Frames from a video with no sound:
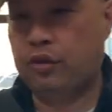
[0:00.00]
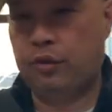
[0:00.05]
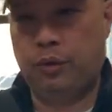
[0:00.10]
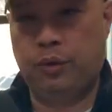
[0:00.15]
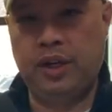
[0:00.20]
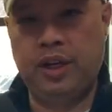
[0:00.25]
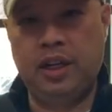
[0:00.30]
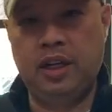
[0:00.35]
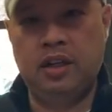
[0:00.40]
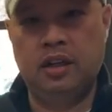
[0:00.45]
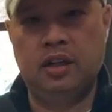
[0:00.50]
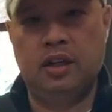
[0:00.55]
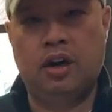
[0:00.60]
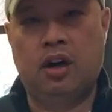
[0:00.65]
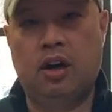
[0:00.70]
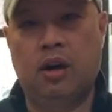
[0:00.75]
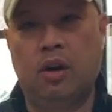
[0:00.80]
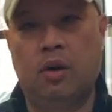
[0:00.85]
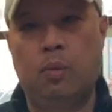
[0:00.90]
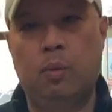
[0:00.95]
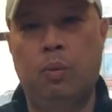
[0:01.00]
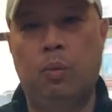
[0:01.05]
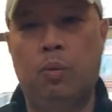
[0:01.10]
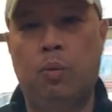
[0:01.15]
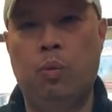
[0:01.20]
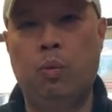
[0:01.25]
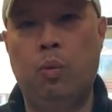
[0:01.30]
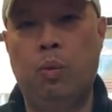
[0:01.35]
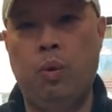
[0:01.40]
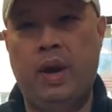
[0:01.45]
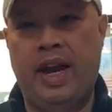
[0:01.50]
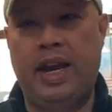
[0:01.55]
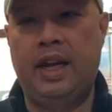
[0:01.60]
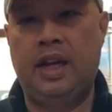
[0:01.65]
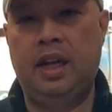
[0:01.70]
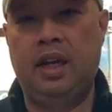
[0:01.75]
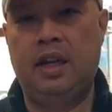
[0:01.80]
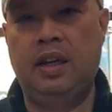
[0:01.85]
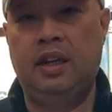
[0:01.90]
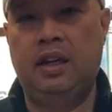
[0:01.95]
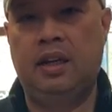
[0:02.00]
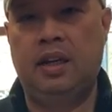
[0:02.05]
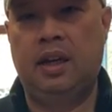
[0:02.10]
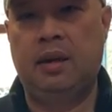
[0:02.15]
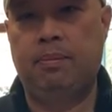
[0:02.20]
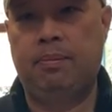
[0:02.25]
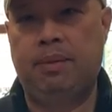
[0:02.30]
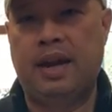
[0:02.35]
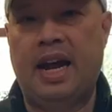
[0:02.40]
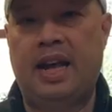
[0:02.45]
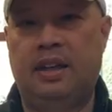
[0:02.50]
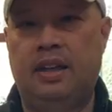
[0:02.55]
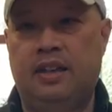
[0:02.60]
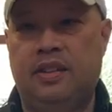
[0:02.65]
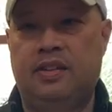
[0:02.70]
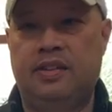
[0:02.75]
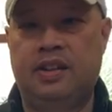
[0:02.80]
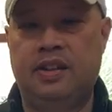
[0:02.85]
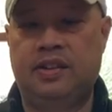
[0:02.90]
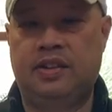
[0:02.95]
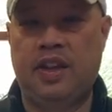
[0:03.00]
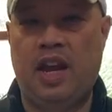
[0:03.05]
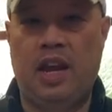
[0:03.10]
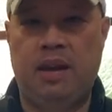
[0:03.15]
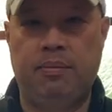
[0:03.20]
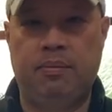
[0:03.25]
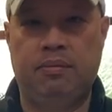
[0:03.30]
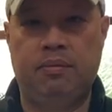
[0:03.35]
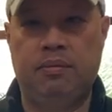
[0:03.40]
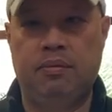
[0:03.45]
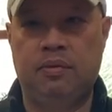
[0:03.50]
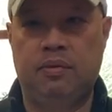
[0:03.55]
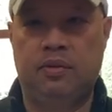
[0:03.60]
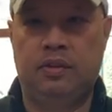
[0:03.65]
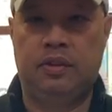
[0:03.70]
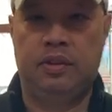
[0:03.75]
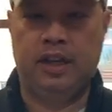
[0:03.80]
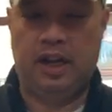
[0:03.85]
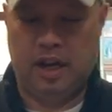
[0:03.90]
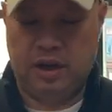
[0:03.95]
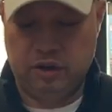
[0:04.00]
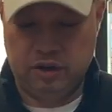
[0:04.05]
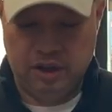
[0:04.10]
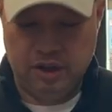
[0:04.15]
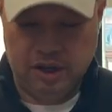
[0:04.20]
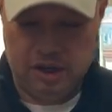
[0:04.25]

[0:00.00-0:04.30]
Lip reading: 3 are weighted and balanced the same. Now,